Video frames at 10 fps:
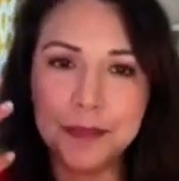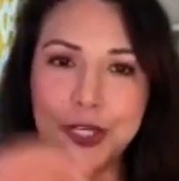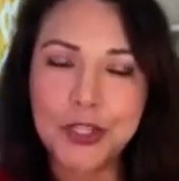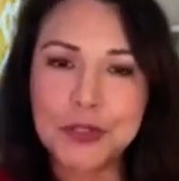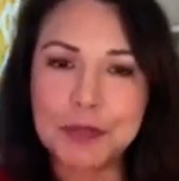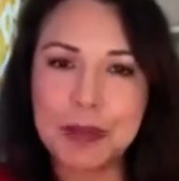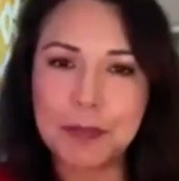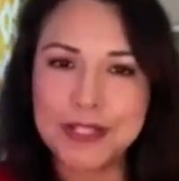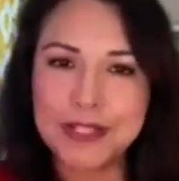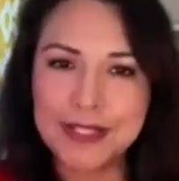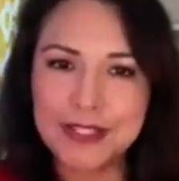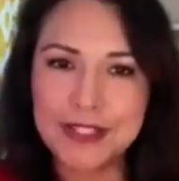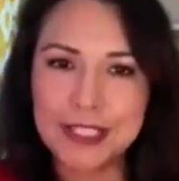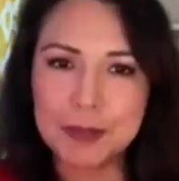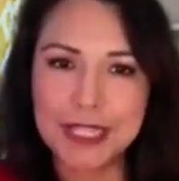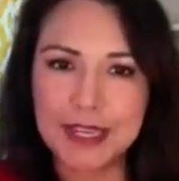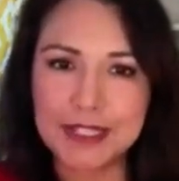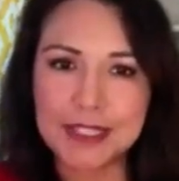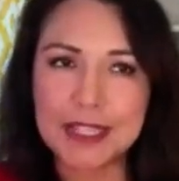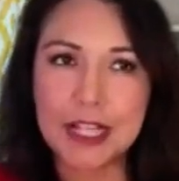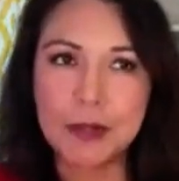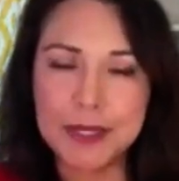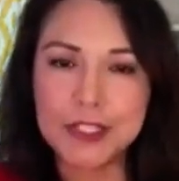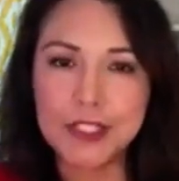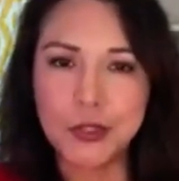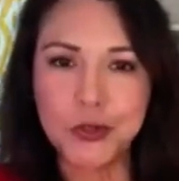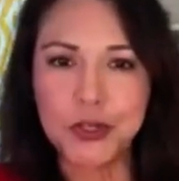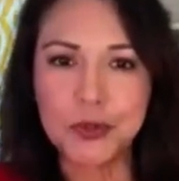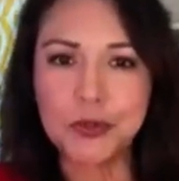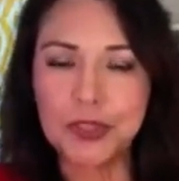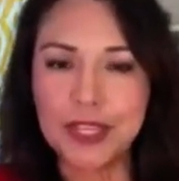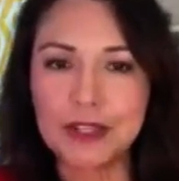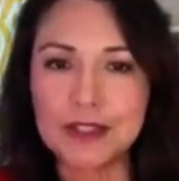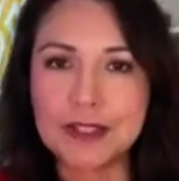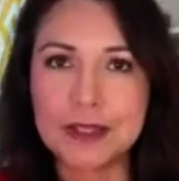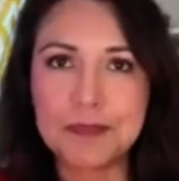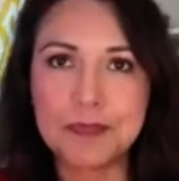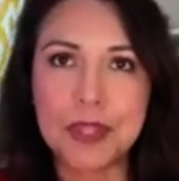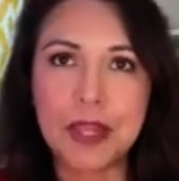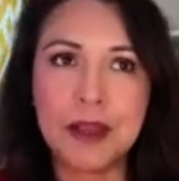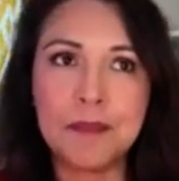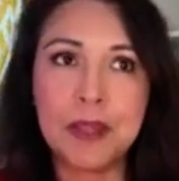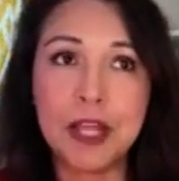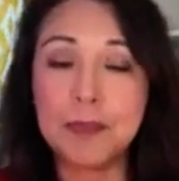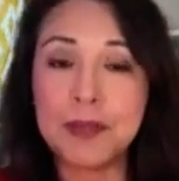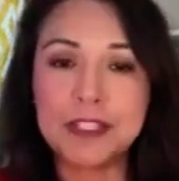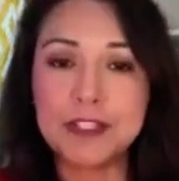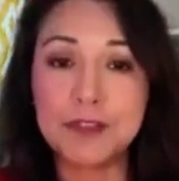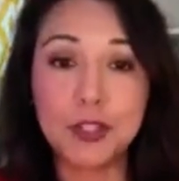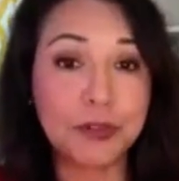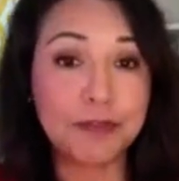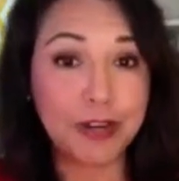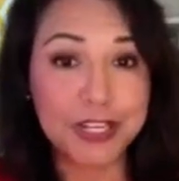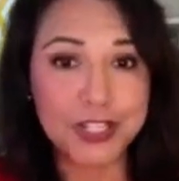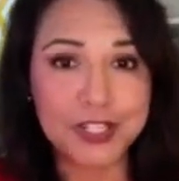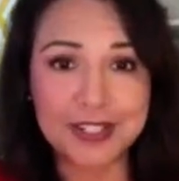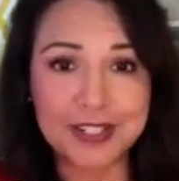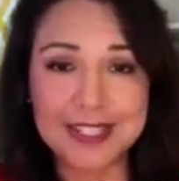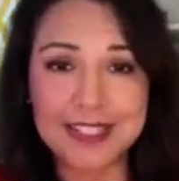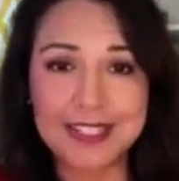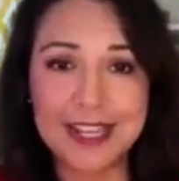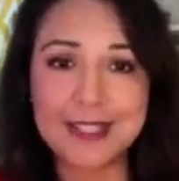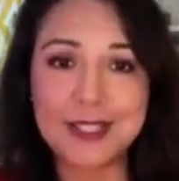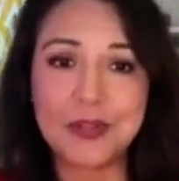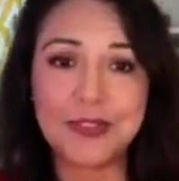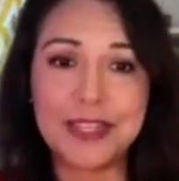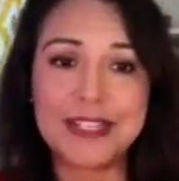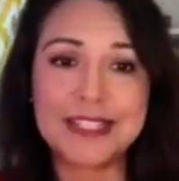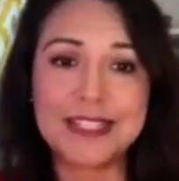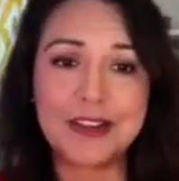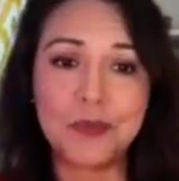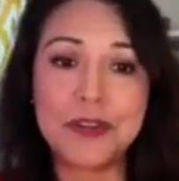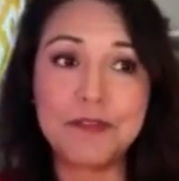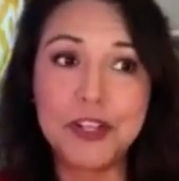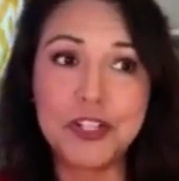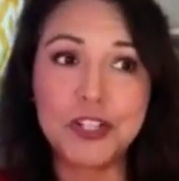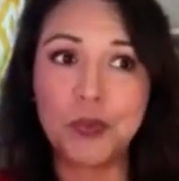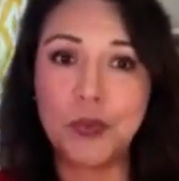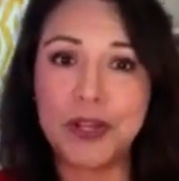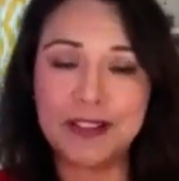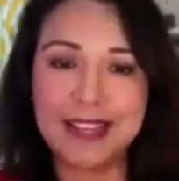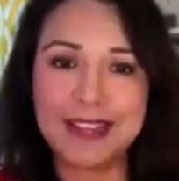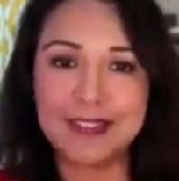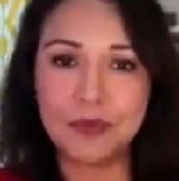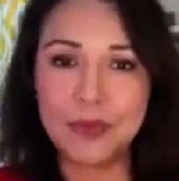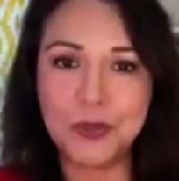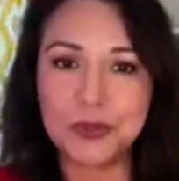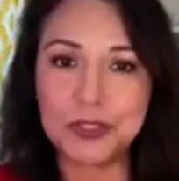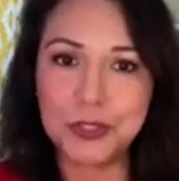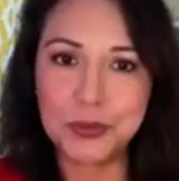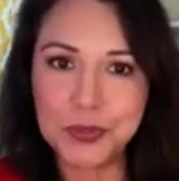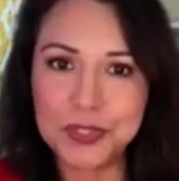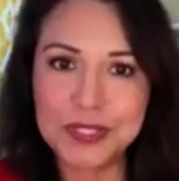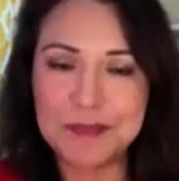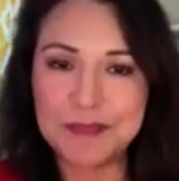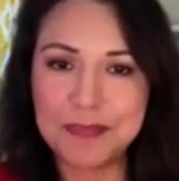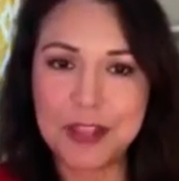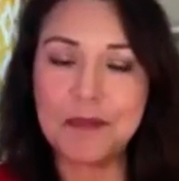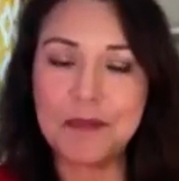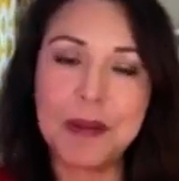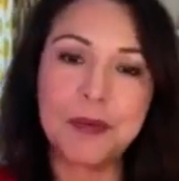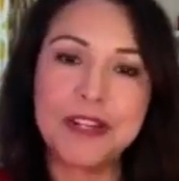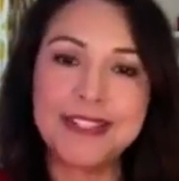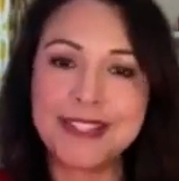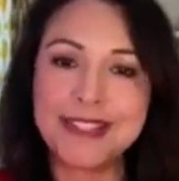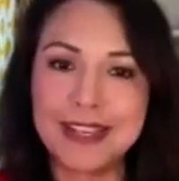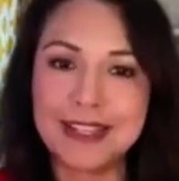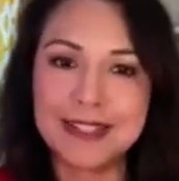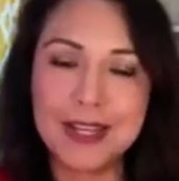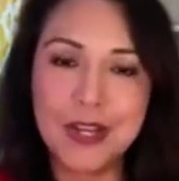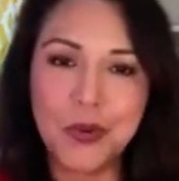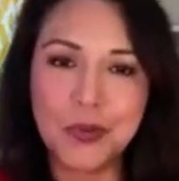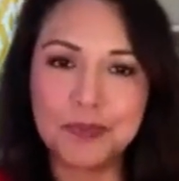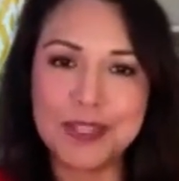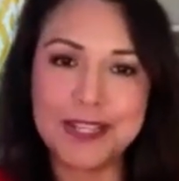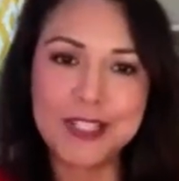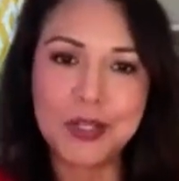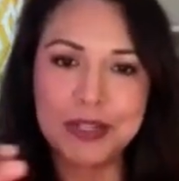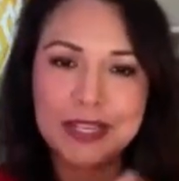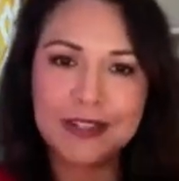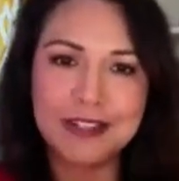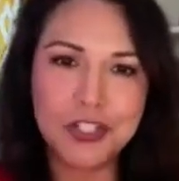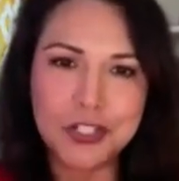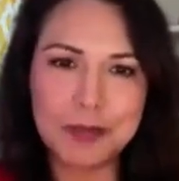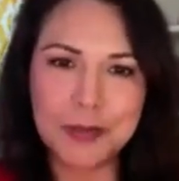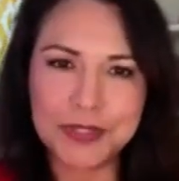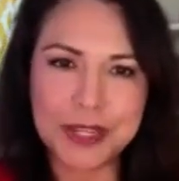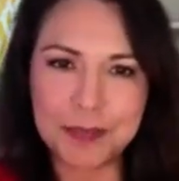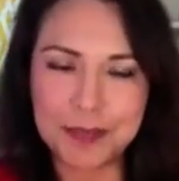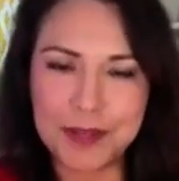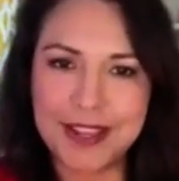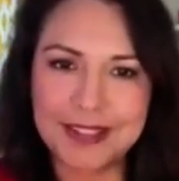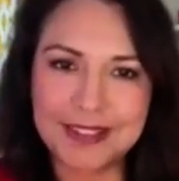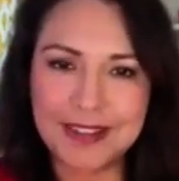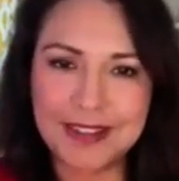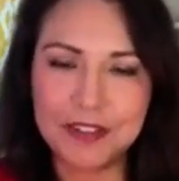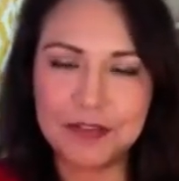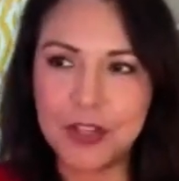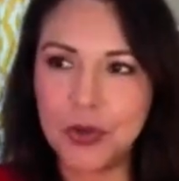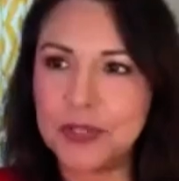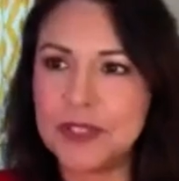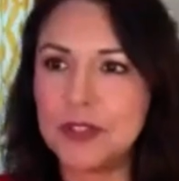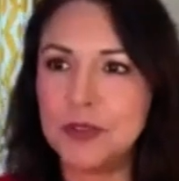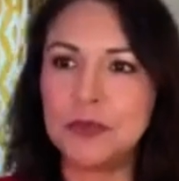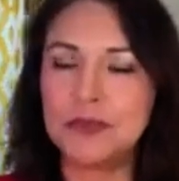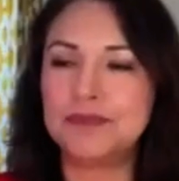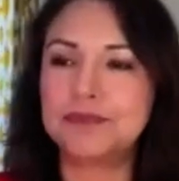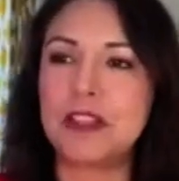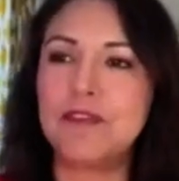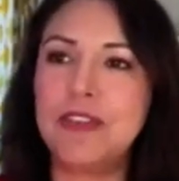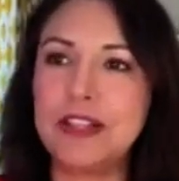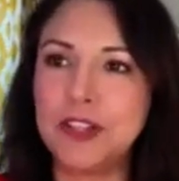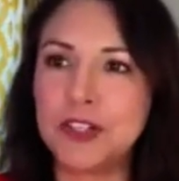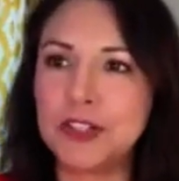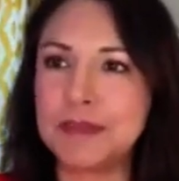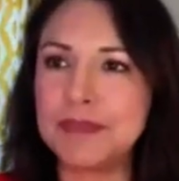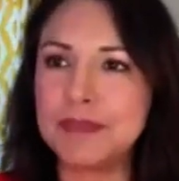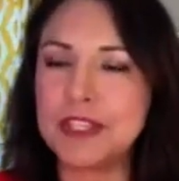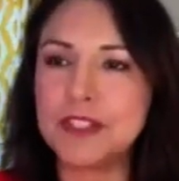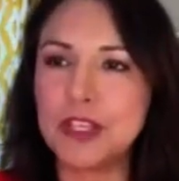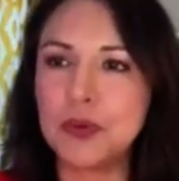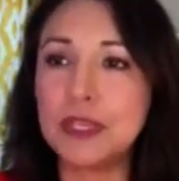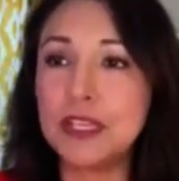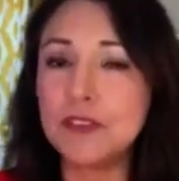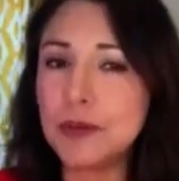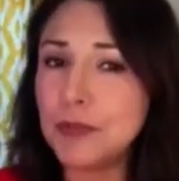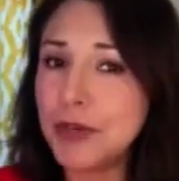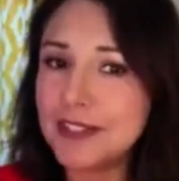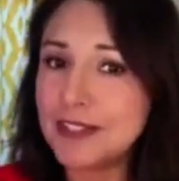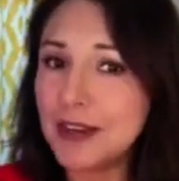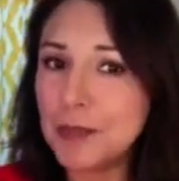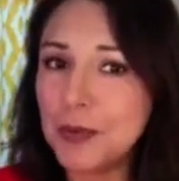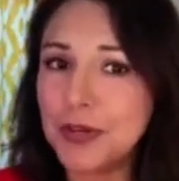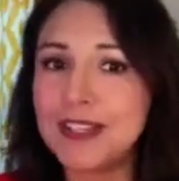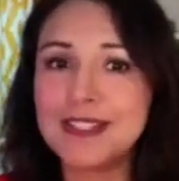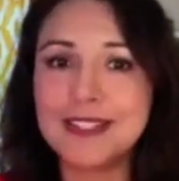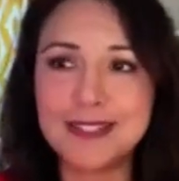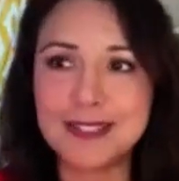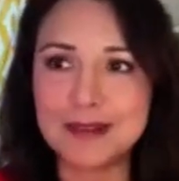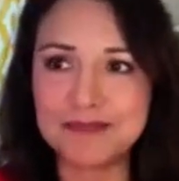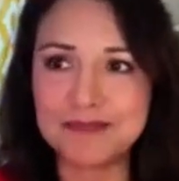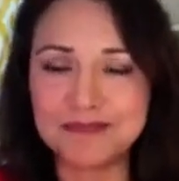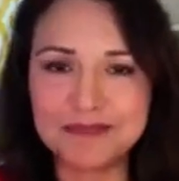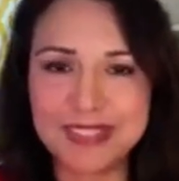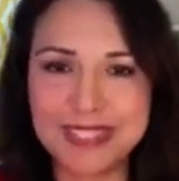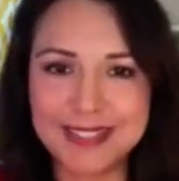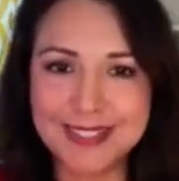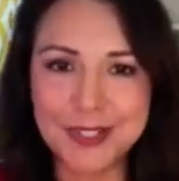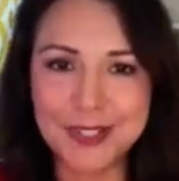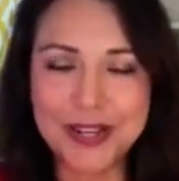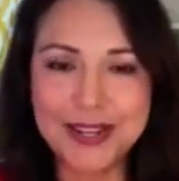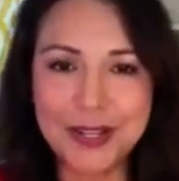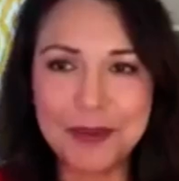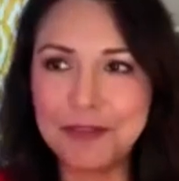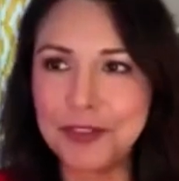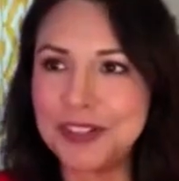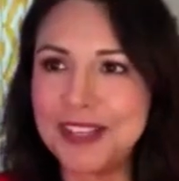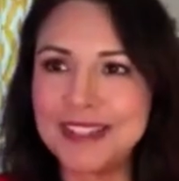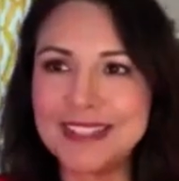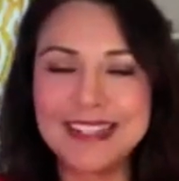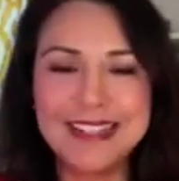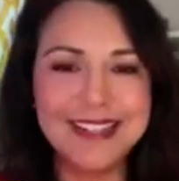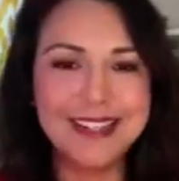putting those memories into place, helping us learn new things, helping us feel refreshed the next day so that we function well and we don't lose our memories and things don't get jumbled up and kind of go into failure. So think of your brain as an operating system. It's quite helpful and